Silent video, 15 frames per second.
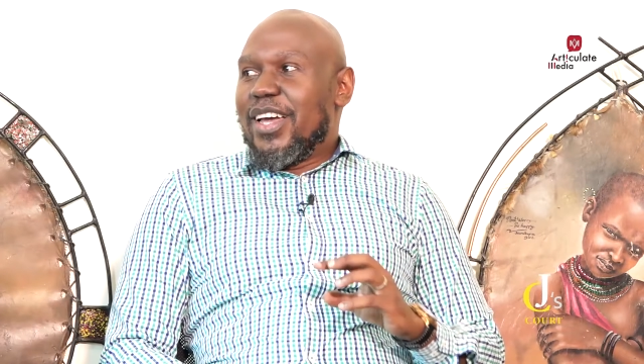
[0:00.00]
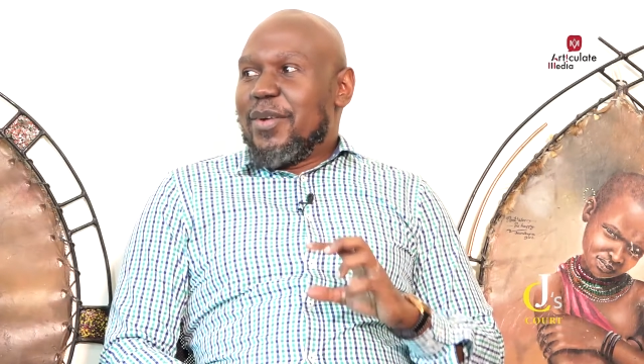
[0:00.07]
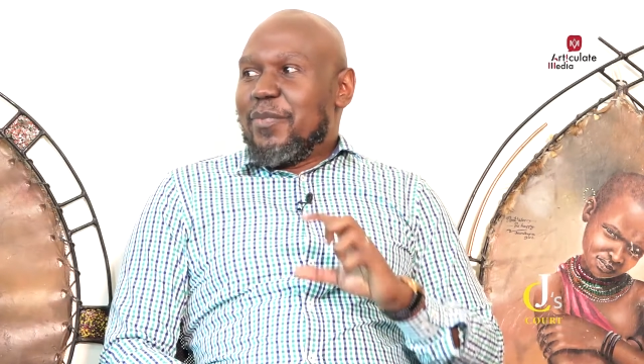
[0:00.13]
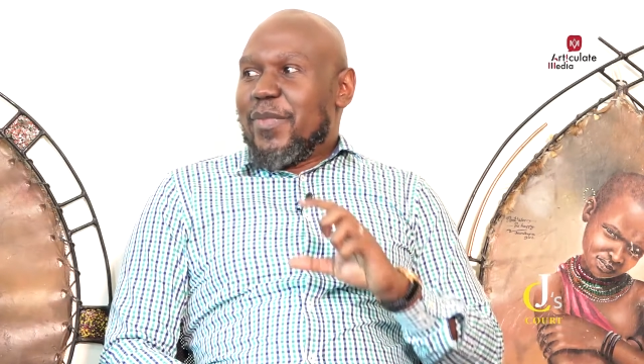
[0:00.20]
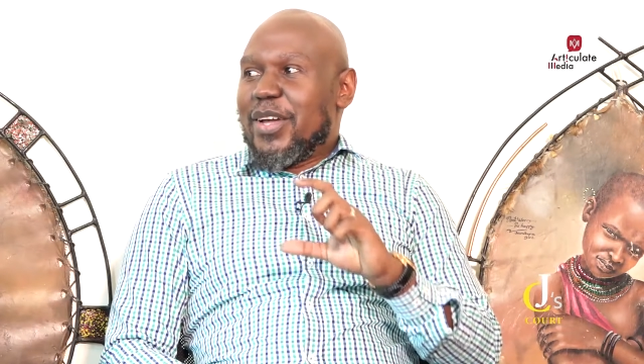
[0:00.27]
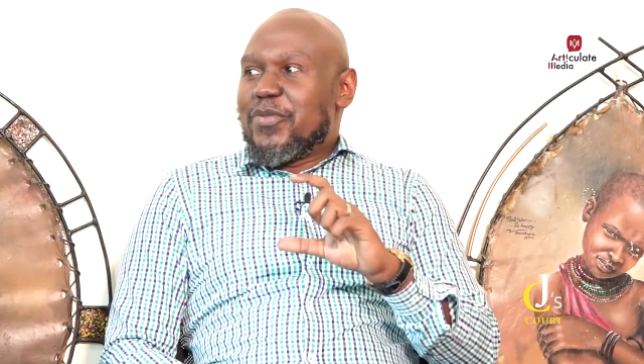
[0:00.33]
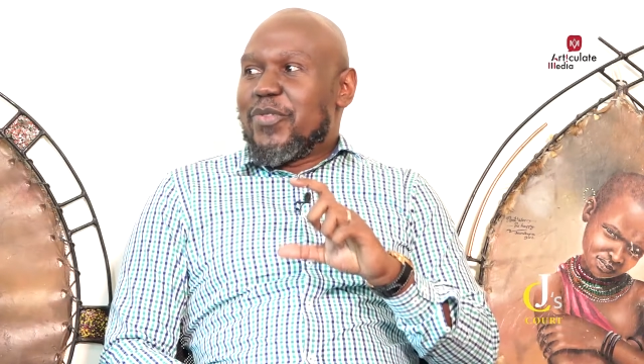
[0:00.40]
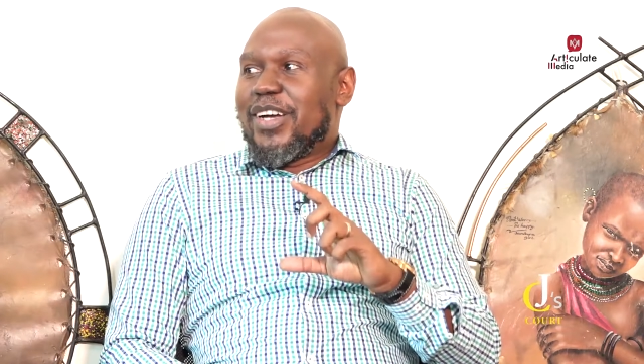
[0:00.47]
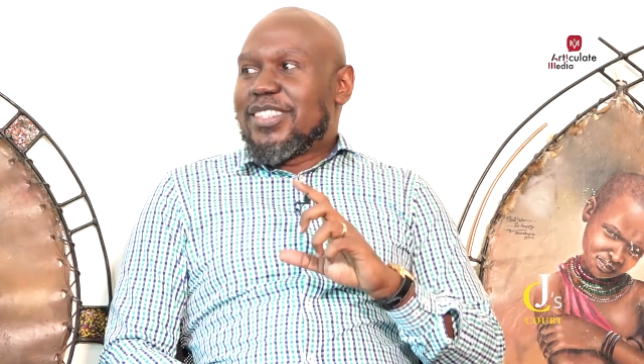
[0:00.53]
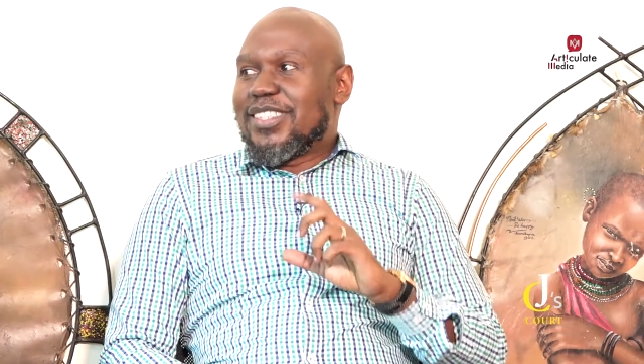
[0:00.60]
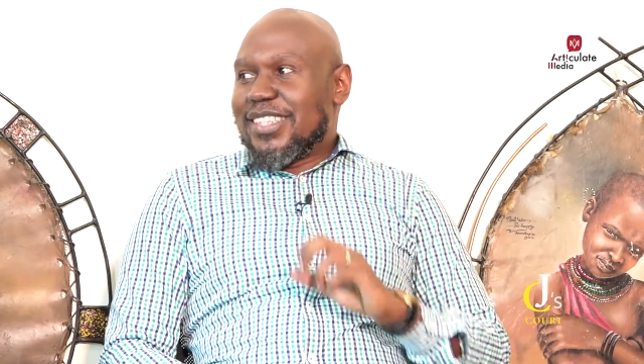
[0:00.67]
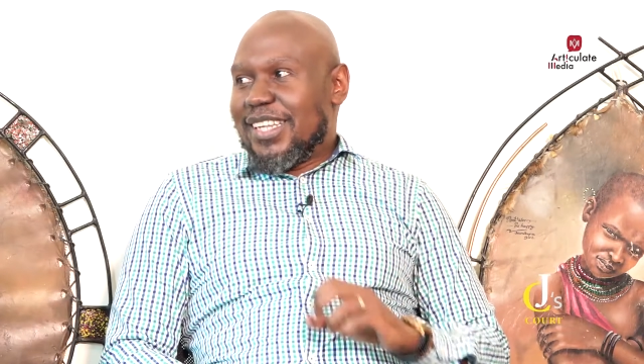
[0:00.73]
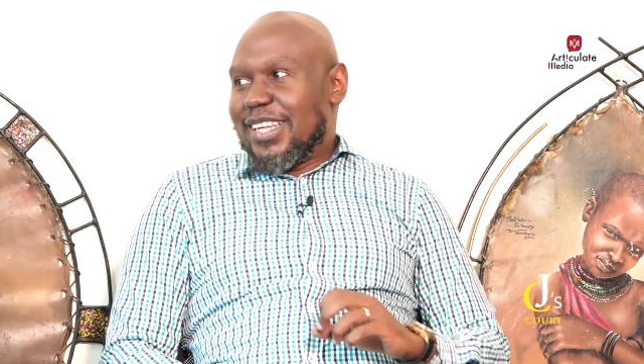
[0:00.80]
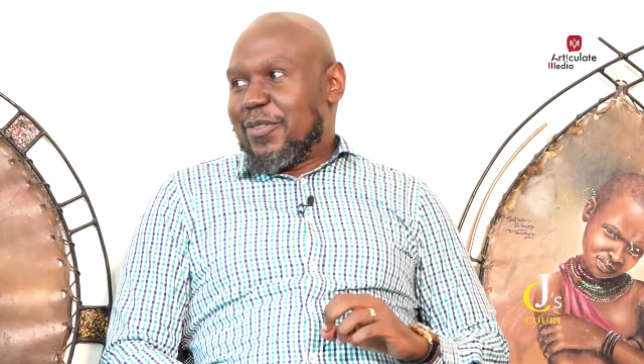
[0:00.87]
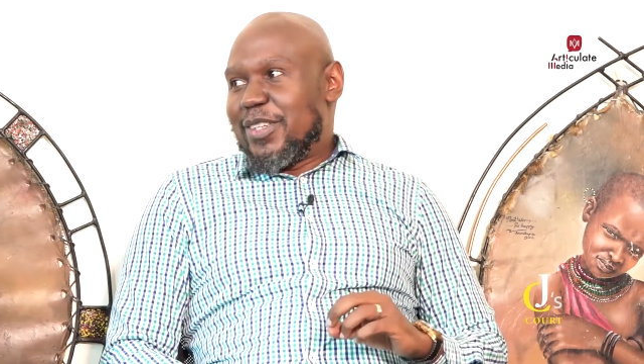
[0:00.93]
My first
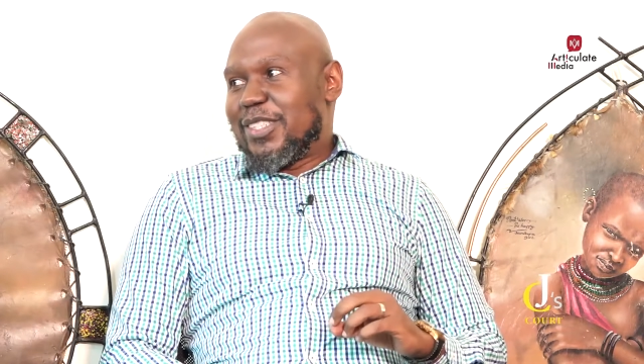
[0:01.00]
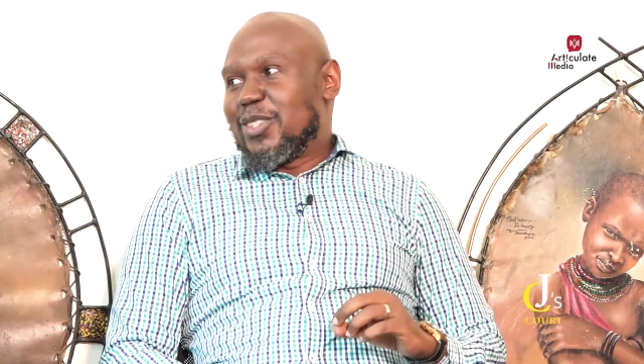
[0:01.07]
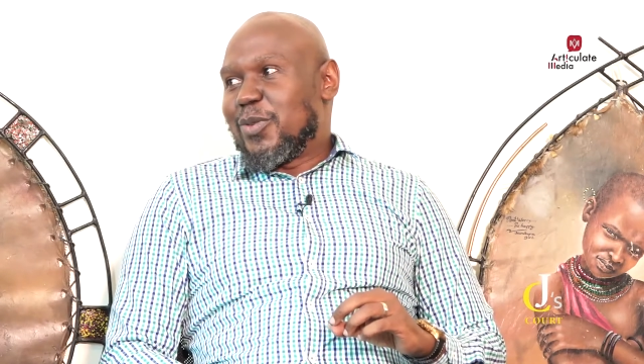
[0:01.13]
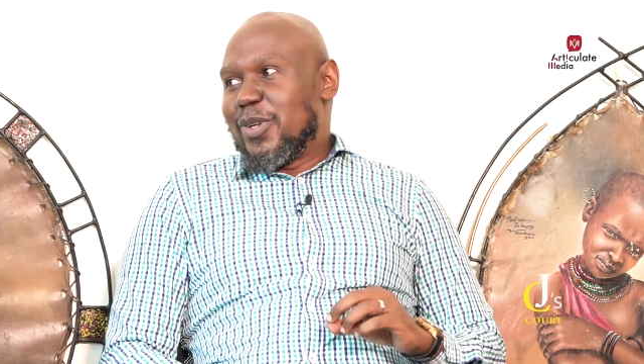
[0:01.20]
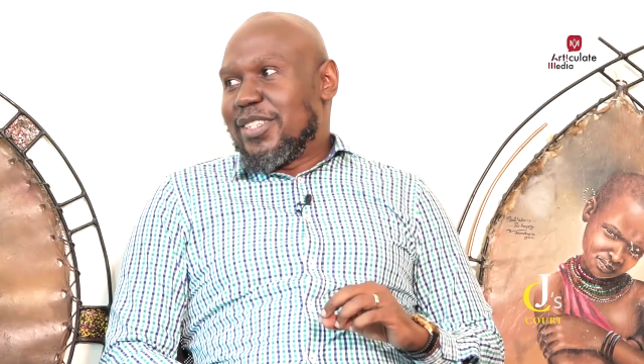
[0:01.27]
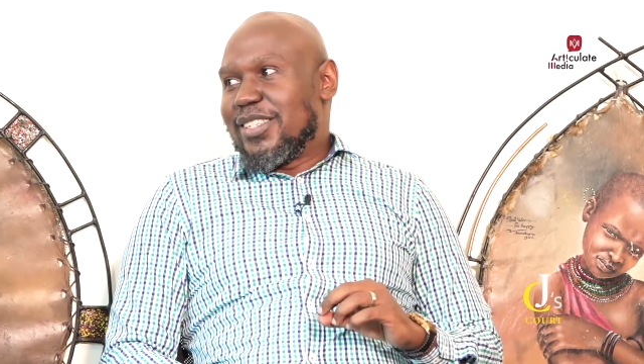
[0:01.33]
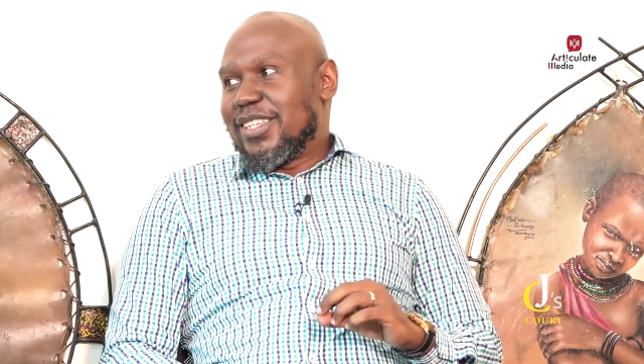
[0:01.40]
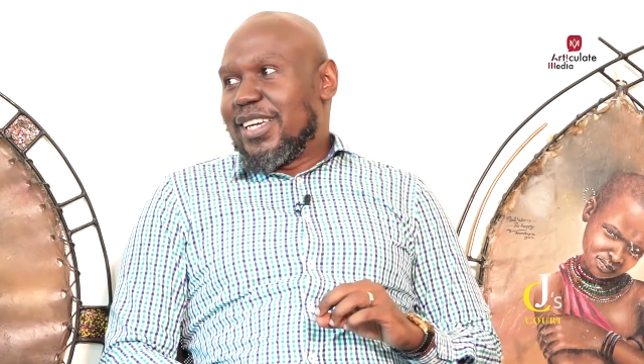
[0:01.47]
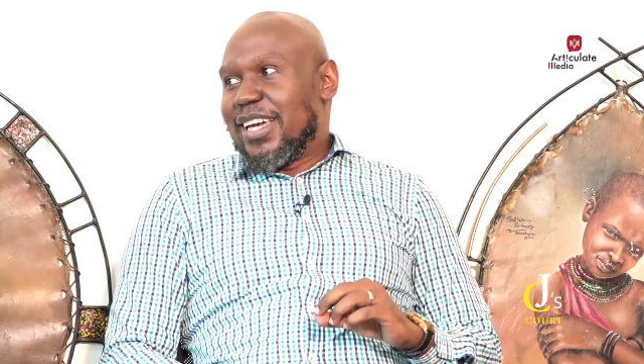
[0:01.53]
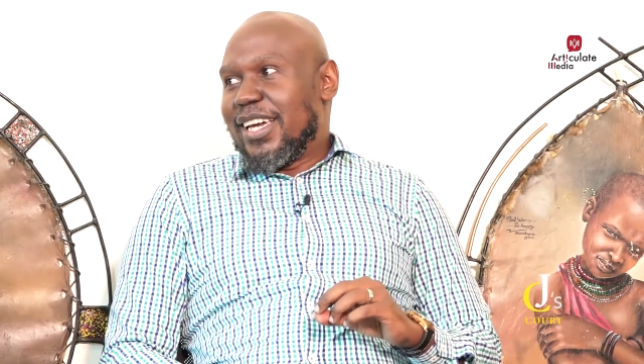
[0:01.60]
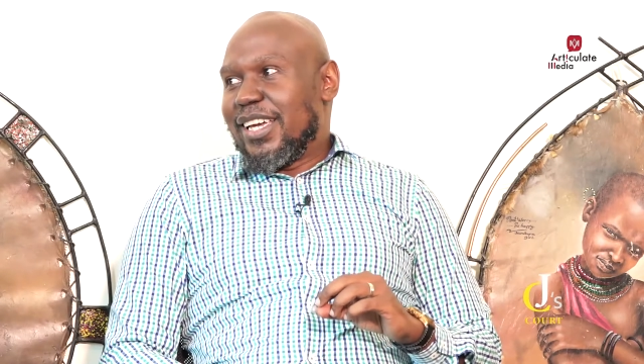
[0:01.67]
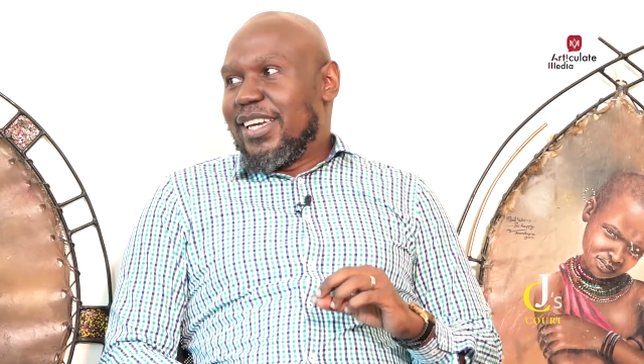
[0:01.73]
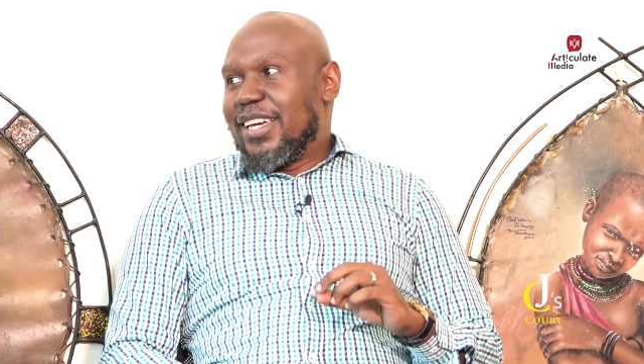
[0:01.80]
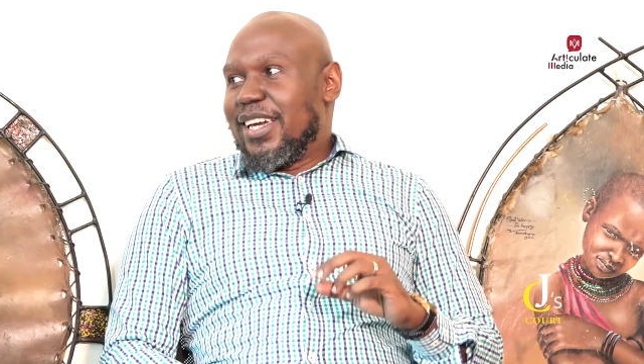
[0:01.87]
salary is 20K.